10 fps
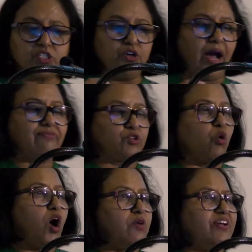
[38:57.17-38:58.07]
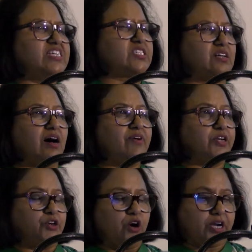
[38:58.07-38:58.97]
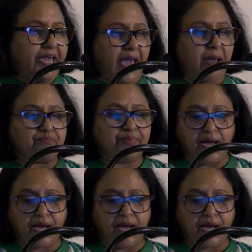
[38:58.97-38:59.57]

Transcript: you have to always cover your camp.